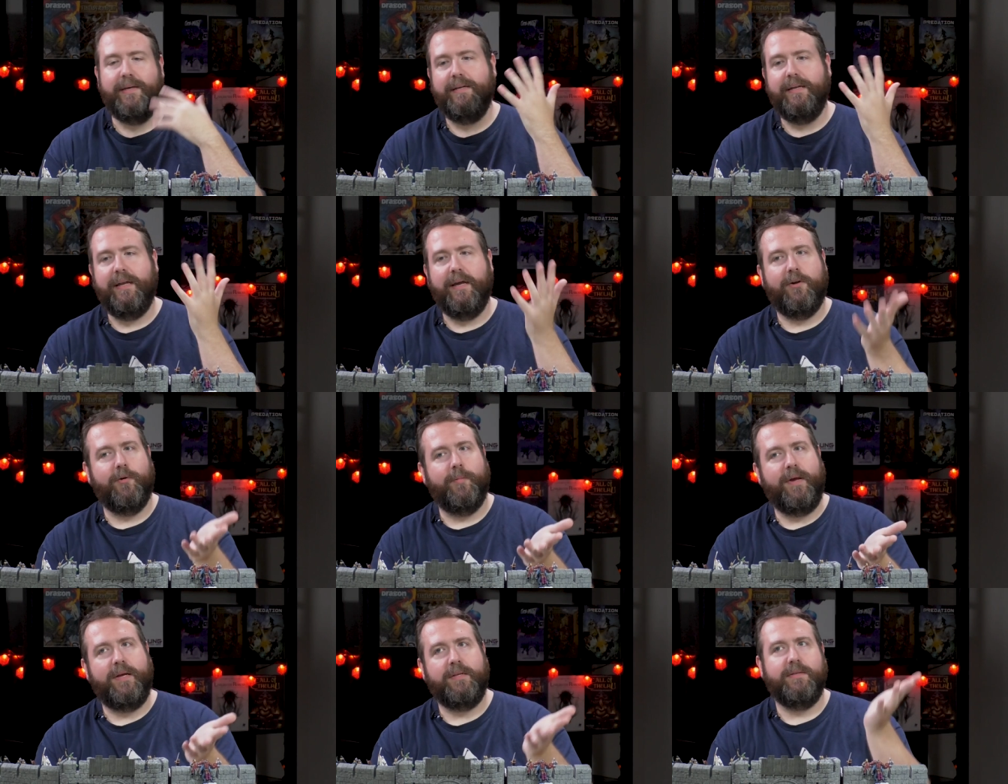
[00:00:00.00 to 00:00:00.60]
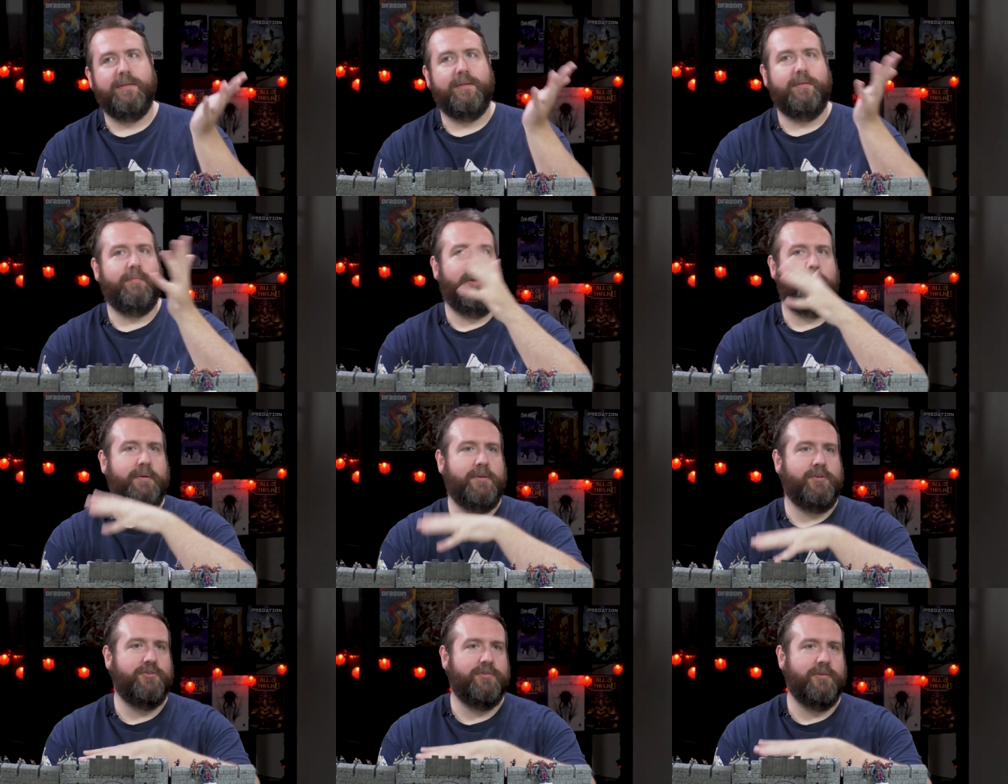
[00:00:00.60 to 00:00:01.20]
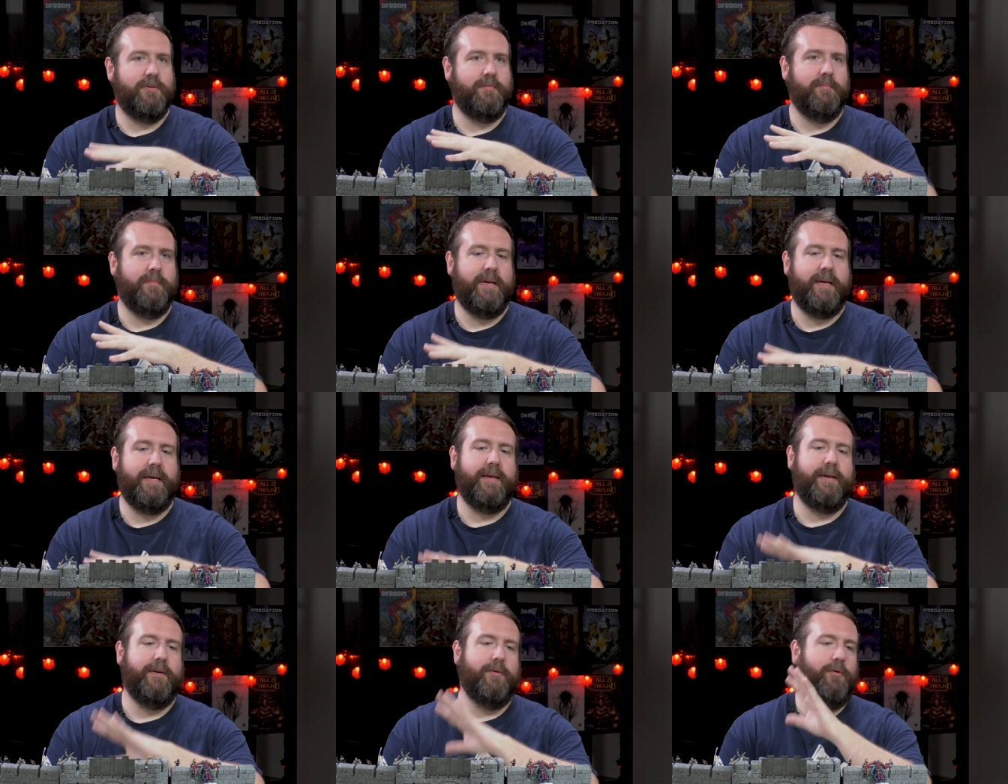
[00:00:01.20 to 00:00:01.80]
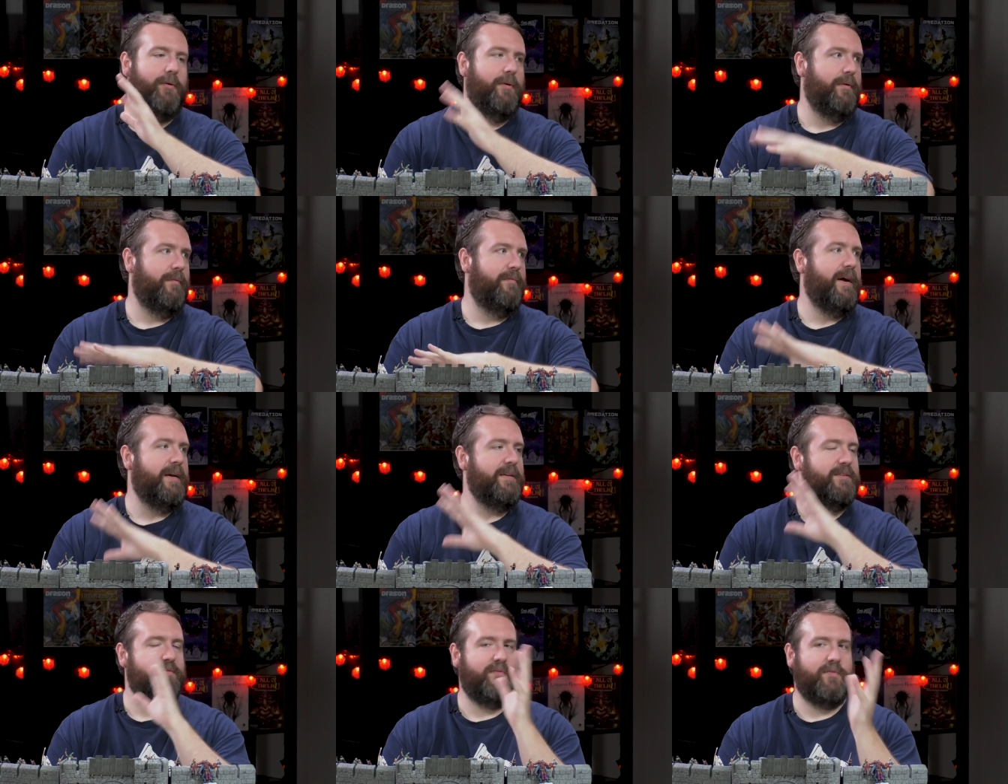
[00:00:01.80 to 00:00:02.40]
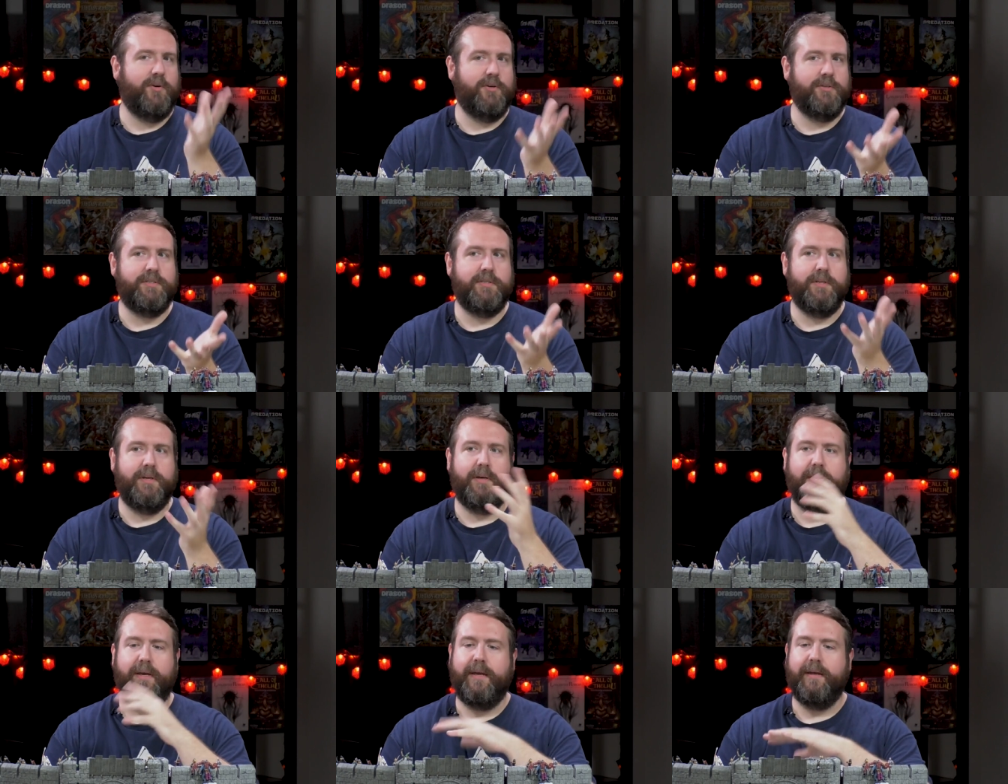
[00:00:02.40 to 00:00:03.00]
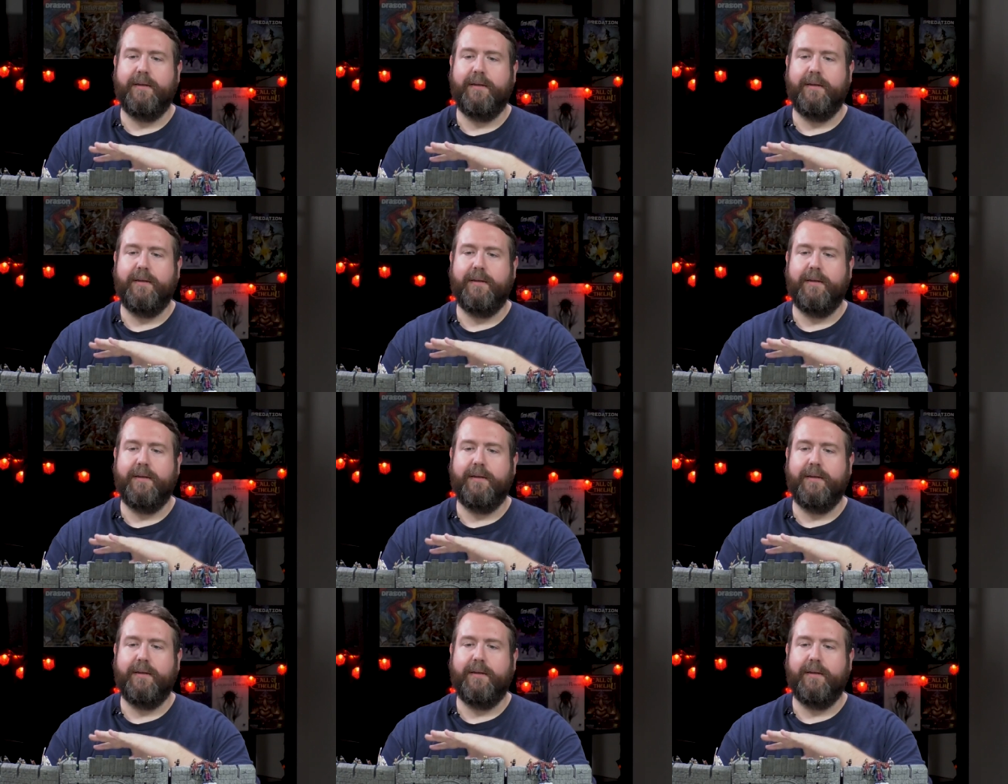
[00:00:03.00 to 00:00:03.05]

in necromancy that maybe shouldn't be, or vice versa.